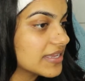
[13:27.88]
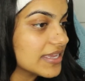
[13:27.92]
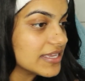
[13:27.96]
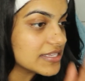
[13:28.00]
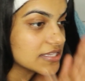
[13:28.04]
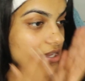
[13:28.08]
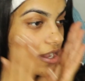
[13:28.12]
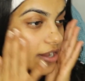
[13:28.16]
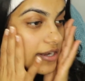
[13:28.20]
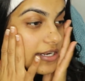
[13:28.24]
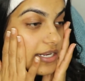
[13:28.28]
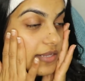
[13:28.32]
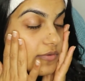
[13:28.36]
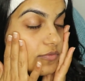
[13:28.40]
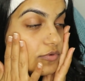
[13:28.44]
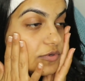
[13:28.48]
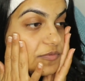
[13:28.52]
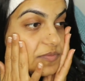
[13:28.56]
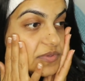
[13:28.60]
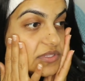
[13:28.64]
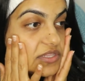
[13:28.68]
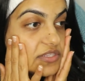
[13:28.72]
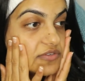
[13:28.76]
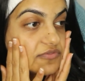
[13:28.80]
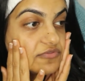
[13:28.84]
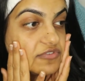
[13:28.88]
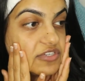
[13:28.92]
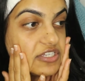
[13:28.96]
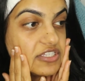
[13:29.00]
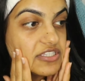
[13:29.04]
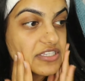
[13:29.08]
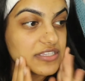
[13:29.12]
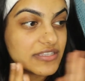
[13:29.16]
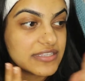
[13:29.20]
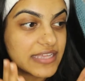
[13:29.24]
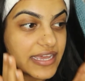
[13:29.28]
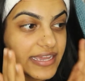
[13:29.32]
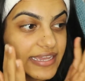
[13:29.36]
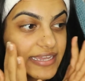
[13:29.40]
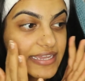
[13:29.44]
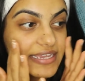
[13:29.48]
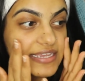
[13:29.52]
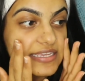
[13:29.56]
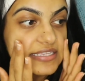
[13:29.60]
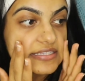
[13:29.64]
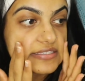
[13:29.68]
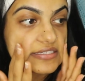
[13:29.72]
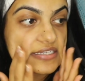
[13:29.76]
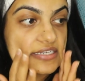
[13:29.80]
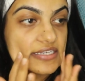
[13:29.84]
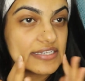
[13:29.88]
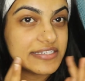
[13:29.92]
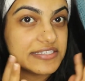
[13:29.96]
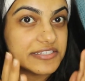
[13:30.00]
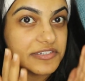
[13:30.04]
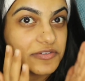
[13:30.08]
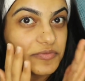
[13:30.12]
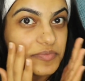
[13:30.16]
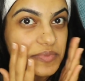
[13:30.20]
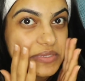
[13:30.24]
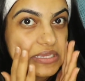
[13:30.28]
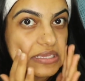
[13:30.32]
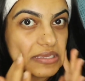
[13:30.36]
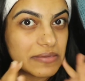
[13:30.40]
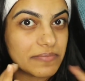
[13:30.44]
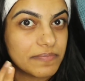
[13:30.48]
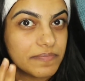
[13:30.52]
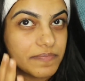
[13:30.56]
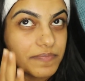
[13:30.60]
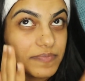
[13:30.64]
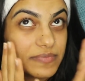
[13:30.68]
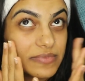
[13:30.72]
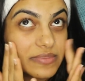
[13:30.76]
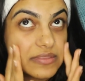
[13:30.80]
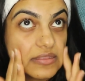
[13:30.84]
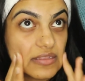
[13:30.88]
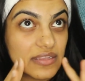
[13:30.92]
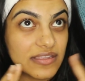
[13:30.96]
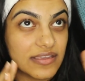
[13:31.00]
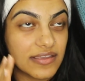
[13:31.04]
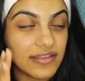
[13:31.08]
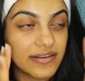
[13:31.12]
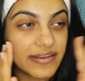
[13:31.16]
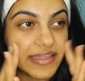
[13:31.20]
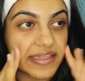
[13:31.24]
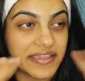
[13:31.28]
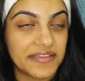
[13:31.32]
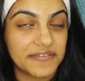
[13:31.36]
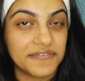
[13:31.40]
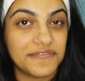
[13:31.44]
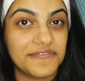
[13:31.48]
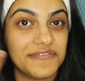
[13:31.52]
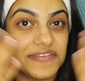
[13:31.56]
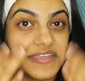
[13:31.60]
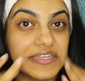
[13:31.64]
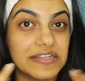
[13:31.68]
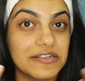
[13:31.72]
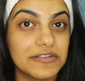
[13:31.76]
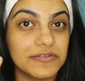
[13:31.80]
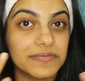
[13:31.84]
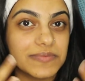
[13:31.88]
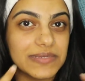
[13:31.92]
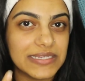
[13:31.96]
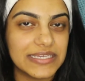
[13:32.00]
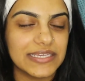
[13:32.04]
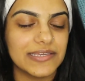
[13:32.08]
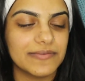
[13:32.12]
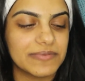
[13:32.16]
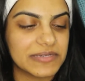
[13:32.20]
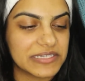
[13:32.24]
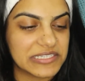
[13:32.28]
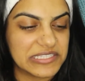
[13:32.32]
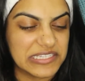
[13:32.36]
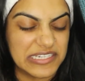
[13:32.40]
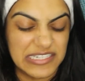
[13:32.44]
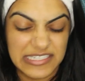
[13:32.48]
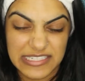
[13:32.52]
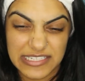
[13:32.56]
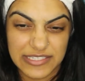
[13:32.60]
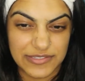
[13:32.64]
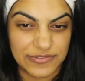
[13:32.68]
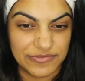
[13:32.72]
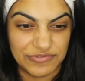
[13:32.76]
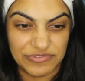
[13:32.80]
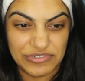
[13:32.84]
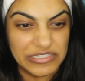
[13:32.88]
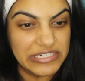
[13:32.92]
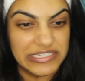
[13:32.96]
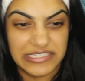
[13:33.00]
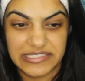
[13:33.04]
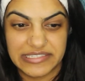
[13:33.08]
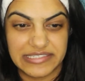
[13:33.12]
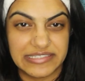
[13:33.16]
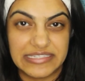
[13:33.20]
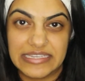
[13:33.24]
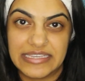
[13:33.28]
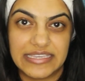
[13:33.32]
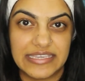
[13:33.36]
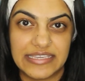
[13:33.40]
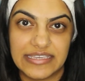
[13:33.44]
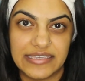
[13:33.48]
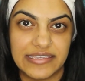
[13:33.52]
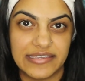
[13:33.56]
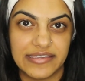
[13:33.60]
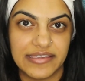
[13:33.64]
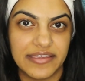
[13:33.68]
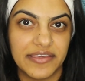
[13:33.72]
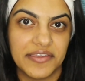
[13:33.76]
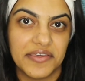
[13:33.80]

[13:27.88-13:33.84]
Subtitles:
guess honey would be the reason that it is a little bit like filmy, because honey is really sticky.